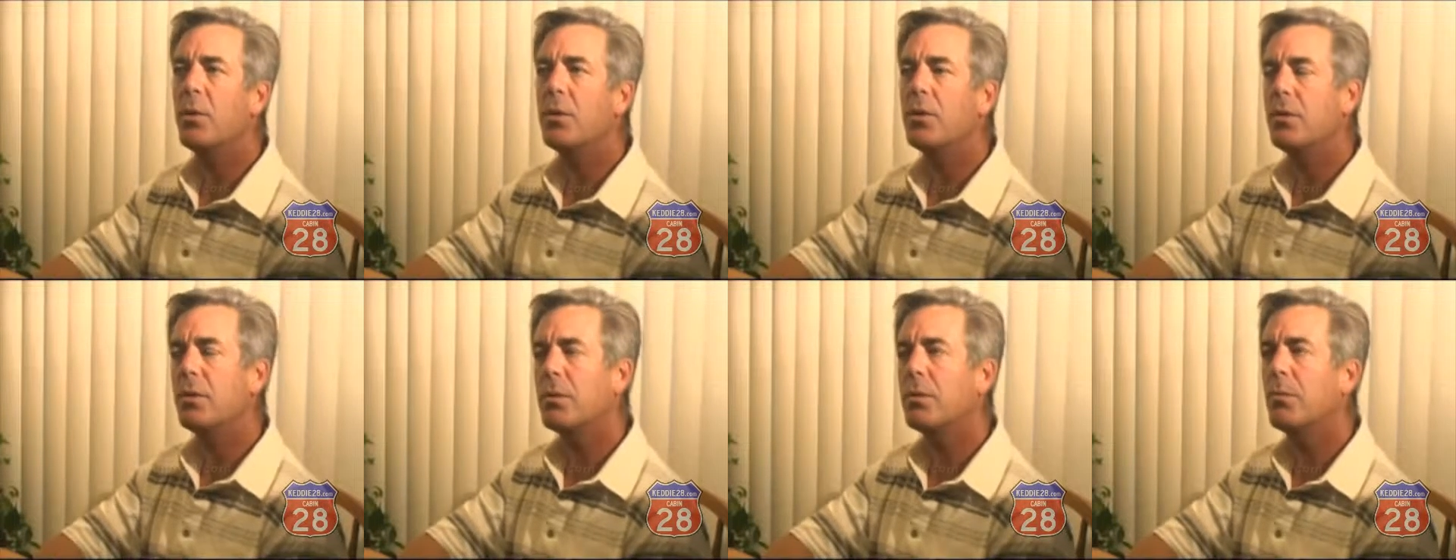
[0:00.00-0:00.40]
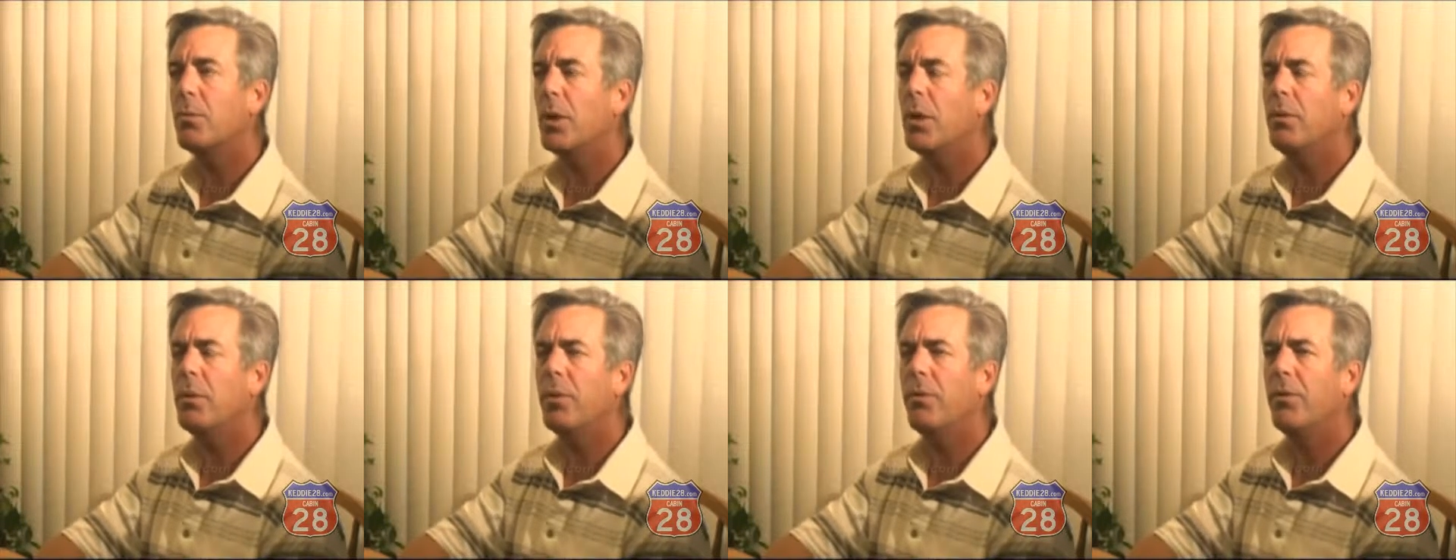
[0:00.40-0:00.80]
which was
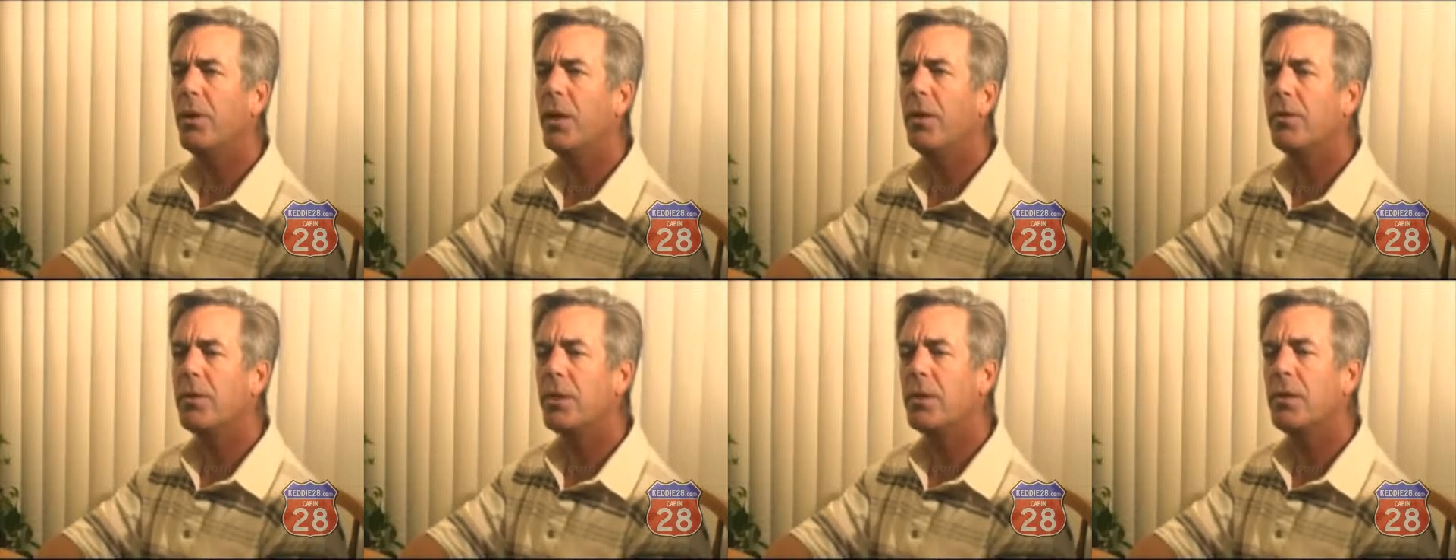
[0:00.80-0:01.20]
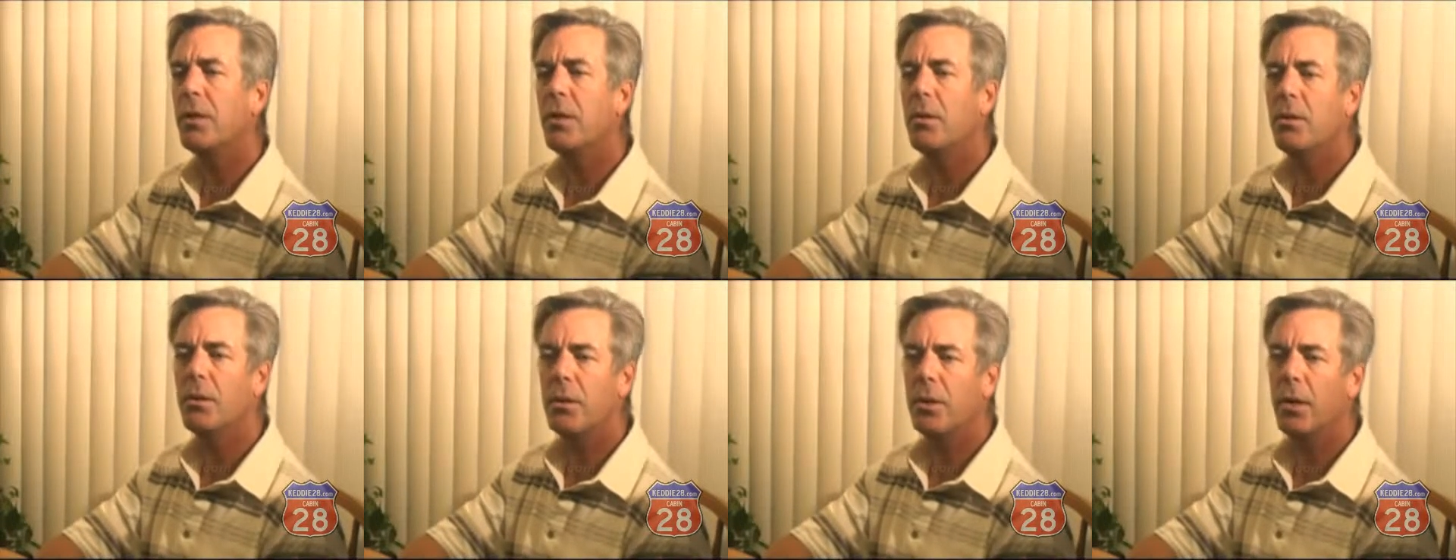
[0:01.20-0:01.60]
probably five or six
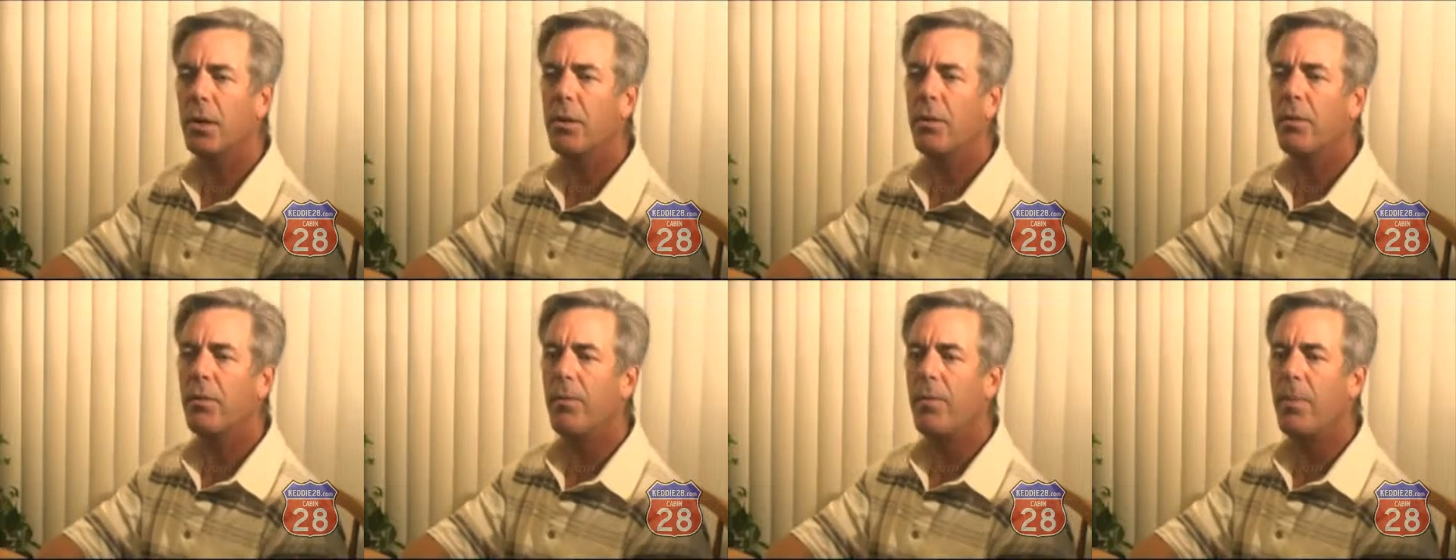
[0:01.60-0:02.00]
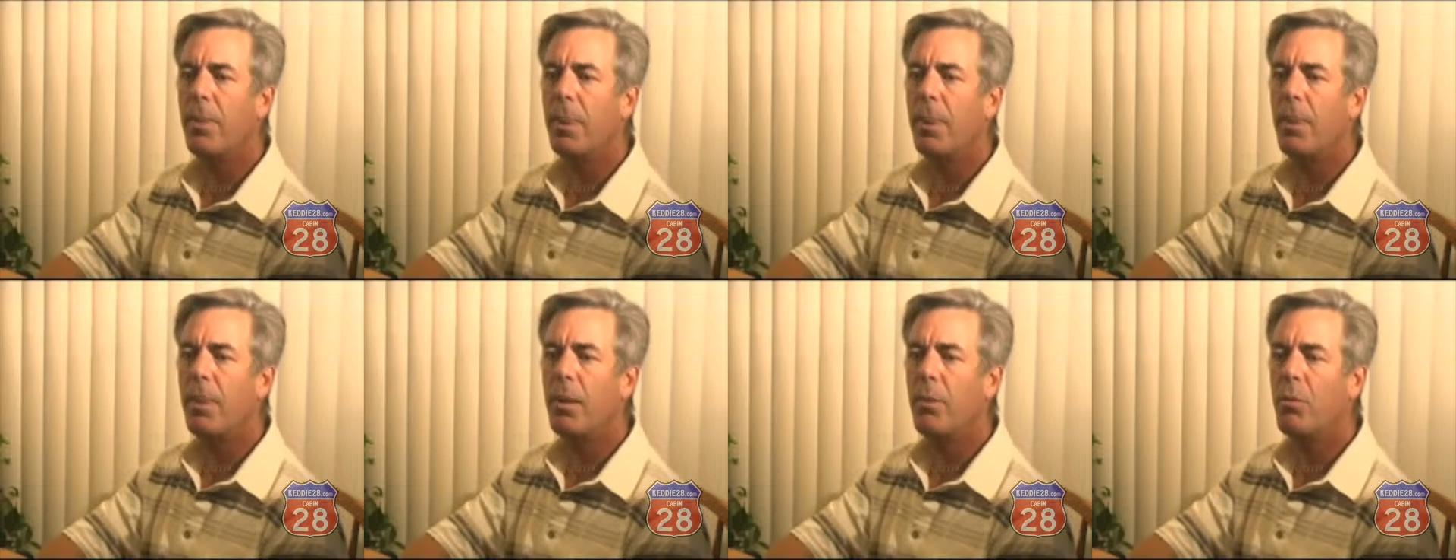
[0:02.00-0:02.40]
hours later,
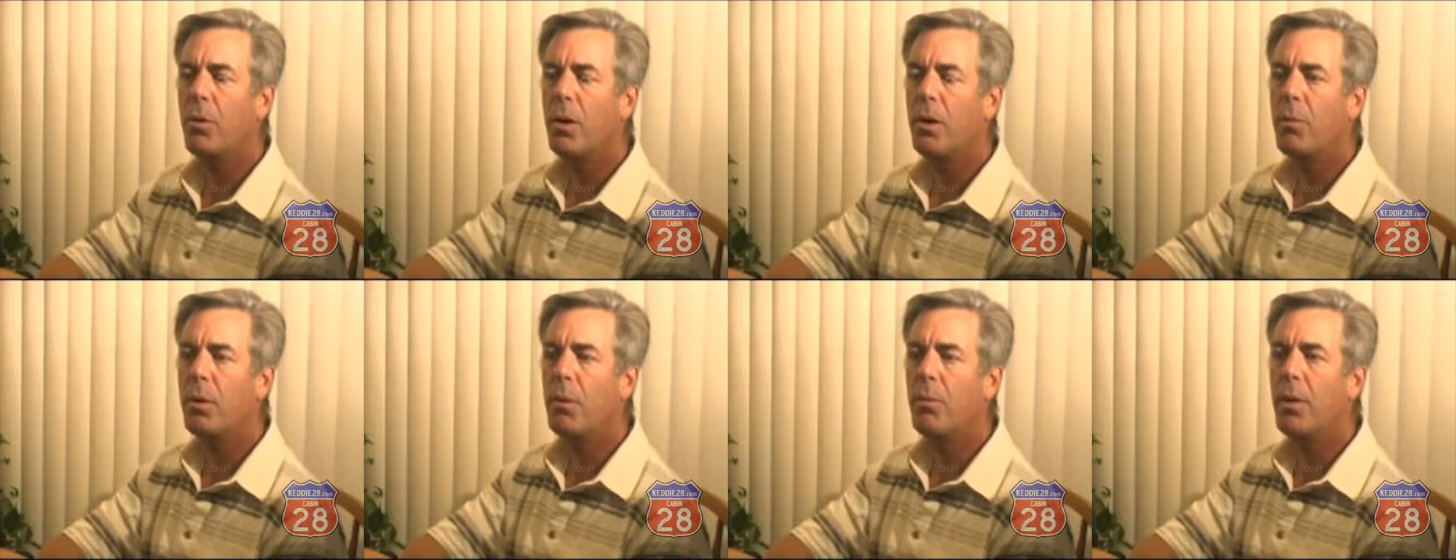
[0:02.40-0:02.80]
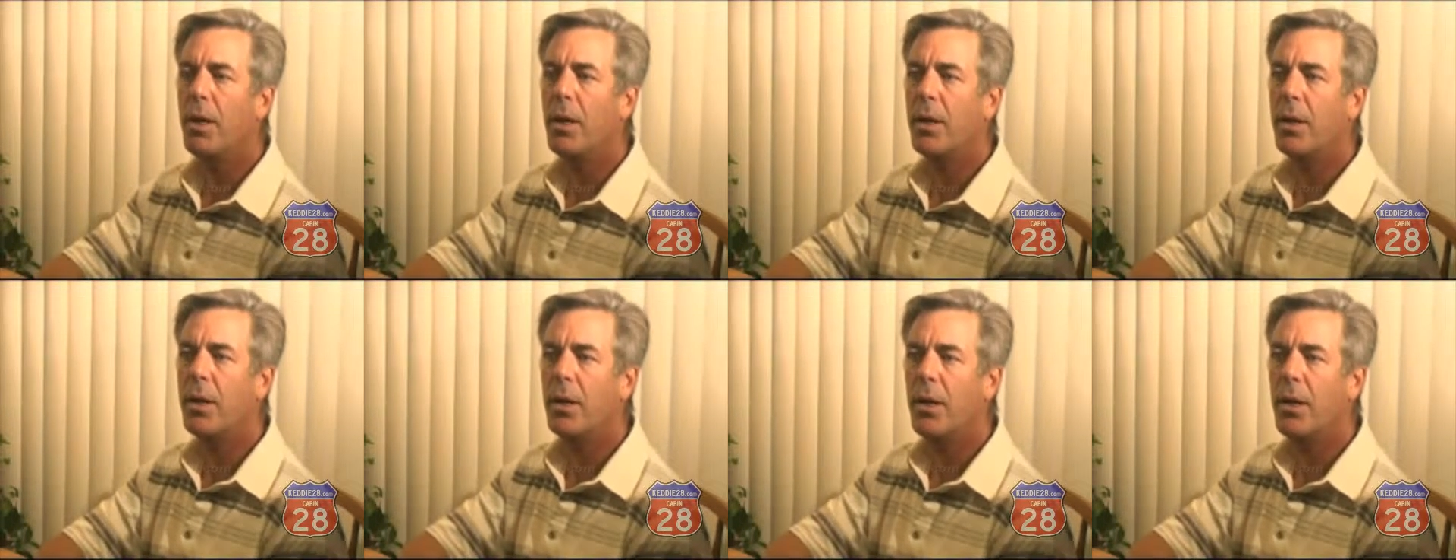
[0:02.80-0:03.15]
they brought him out back.